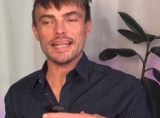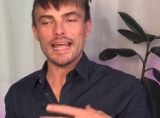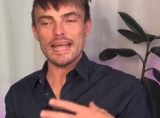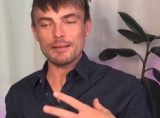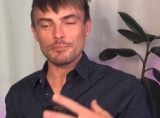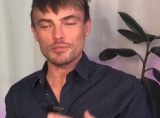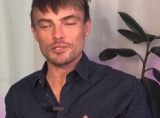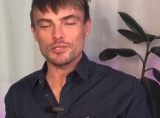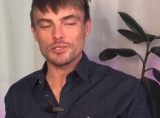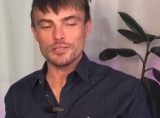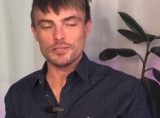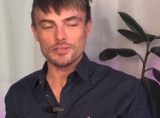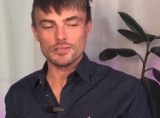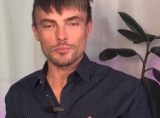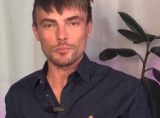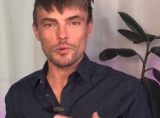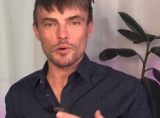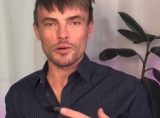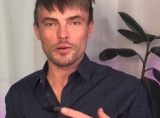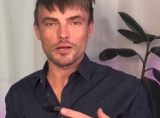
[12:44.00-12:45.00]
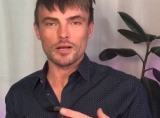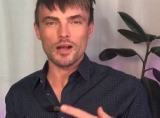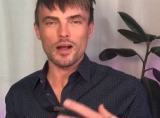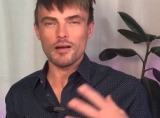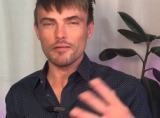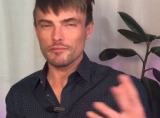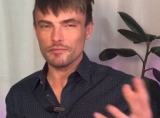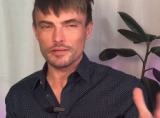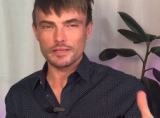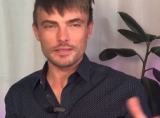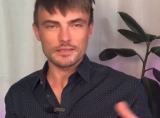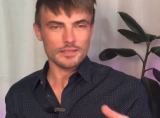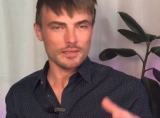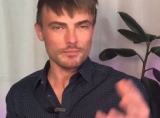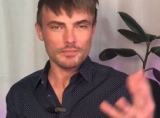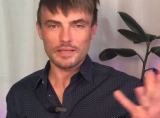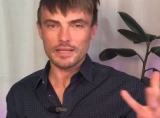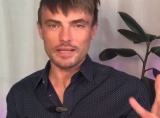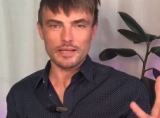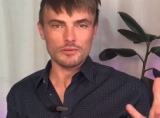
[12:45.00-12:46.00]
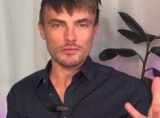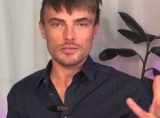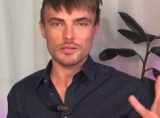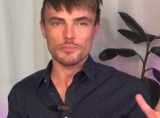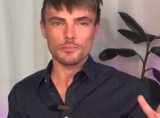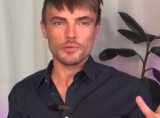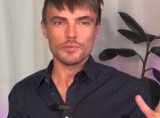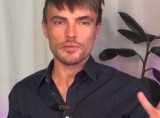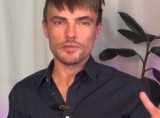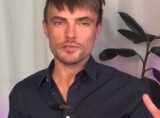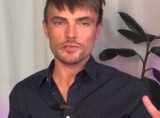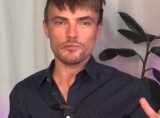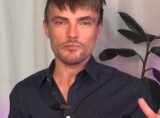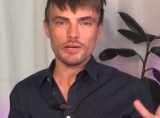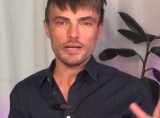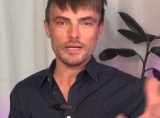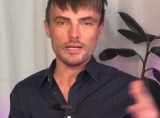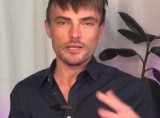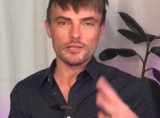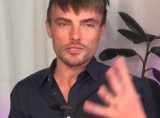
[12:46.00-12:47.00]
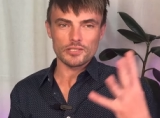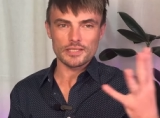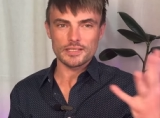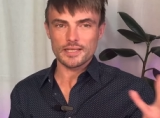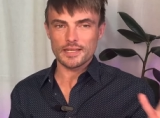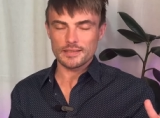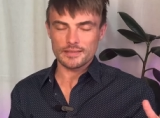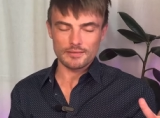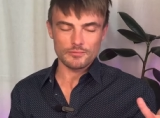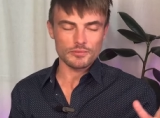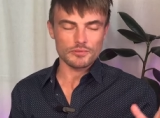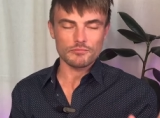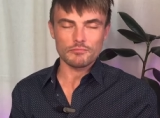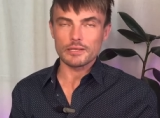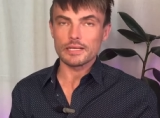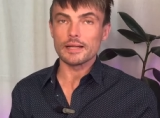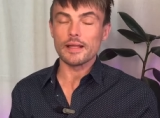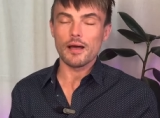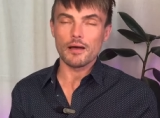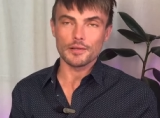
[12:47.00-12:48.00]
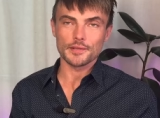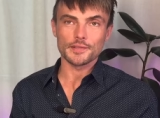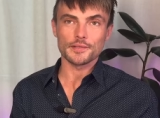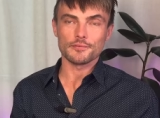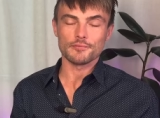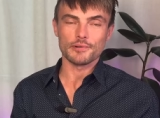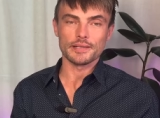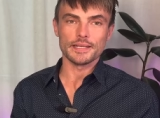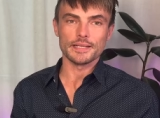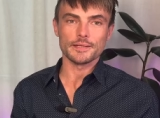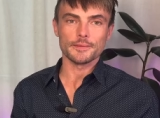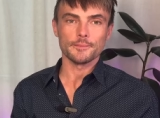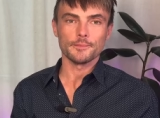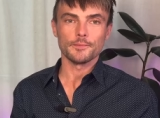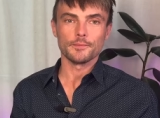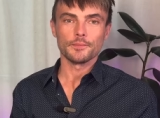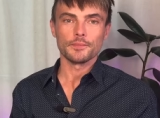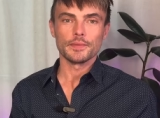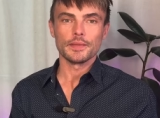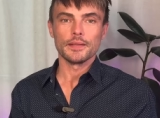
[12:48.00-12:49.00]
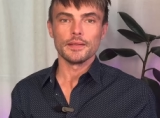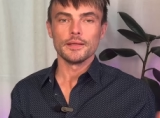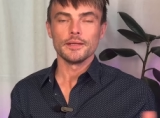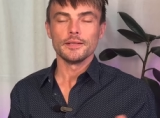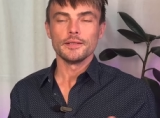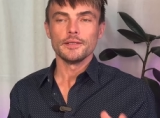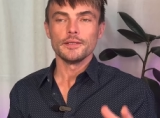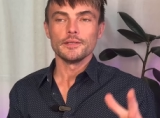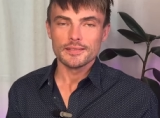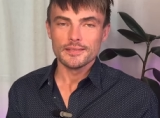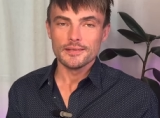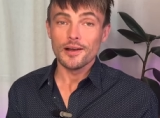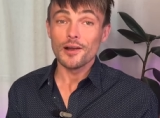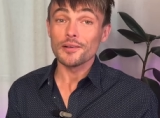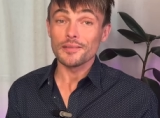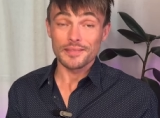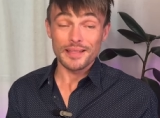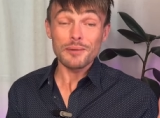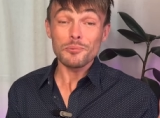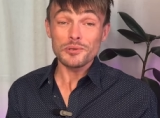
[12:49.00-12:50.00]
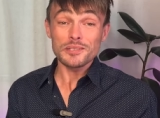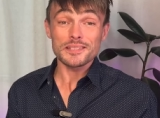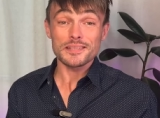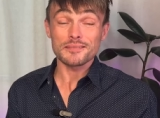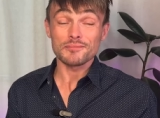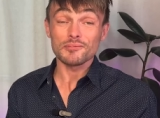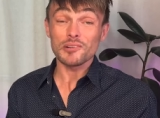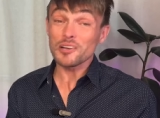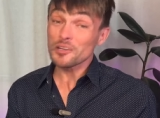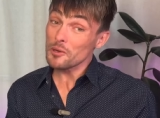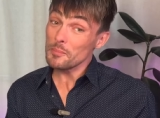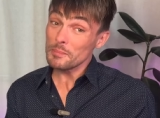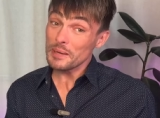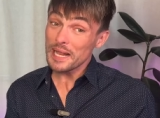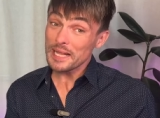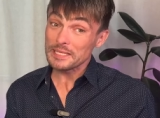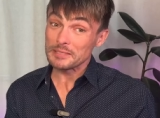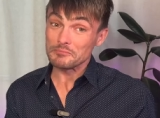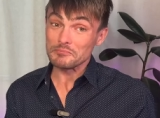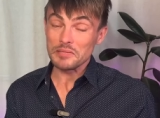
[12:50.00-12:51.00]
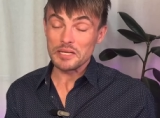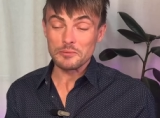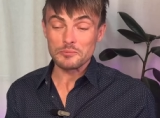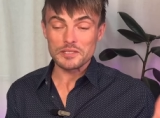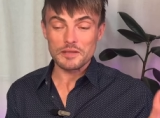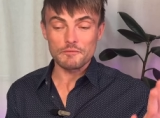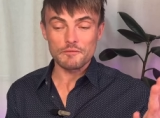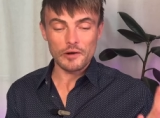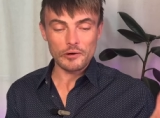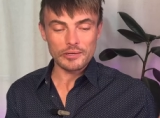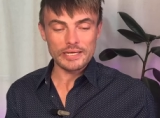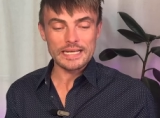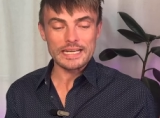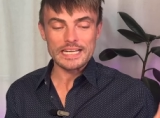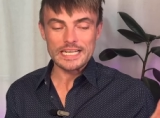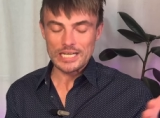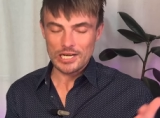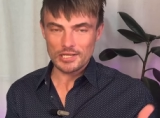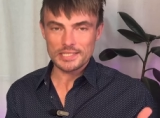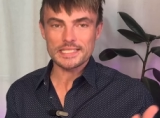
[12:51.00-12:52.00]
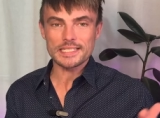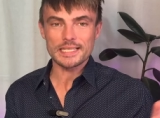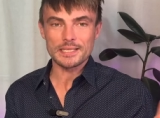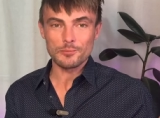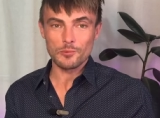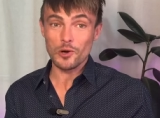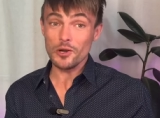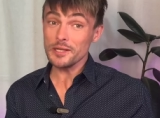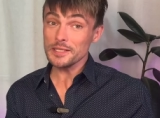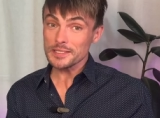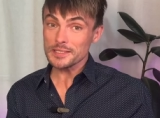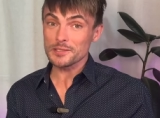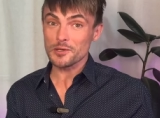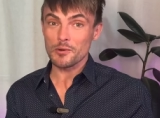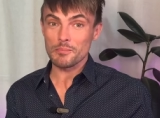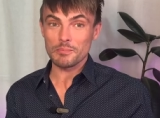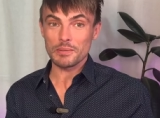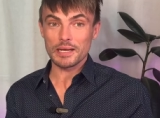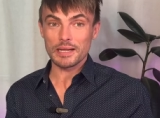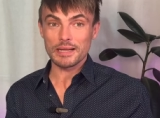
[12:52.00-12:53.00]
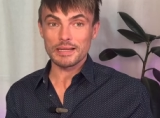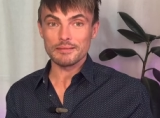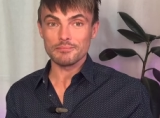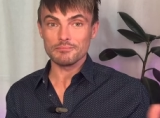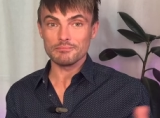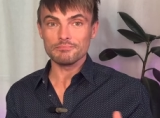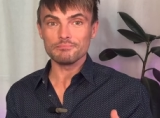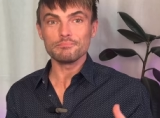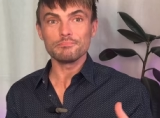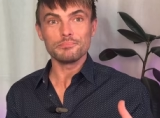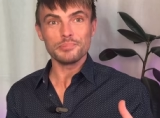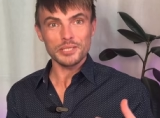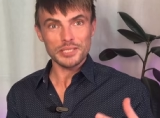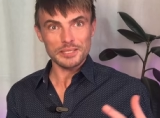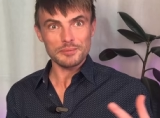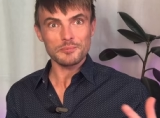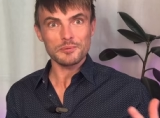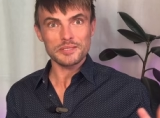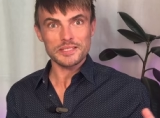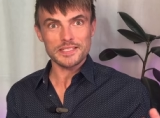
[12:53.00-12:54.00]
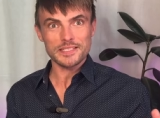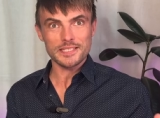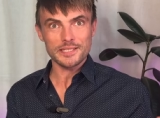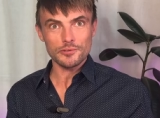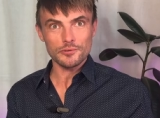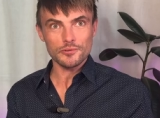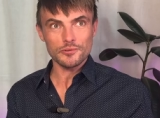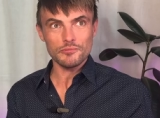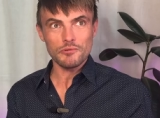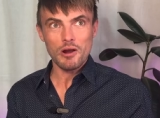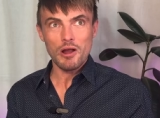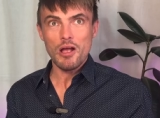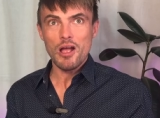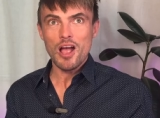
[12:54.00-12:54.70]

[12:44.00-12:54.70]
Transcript: captions were covering something else up on the screen, and she said it was really hard to read. Uh, that was a complaint. It was a very nicely worded complaint, but it was still